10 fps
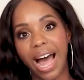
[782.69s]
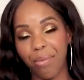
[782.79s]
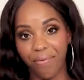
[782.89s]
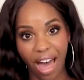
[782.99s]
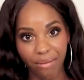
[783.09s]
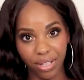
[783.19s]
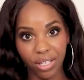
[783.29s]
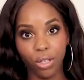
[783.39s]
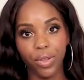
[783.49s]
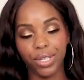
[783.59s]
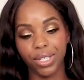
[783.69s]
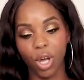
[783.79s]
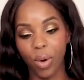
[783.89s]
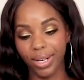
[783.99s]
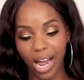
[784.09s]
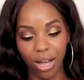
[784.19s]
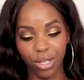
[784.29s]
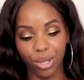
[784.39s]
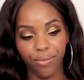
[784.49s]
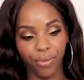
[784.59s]
I'm 5'2", this is going
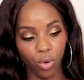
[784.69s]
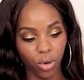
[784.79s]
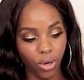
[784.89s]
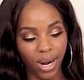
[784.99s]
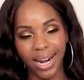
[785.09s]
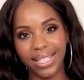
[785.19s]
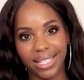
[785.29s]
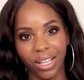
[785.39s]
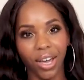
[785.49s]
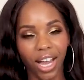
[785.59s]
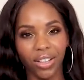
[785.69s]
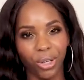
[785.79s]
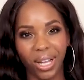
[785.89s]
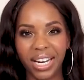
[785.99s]
down to the floor, and it's looking a little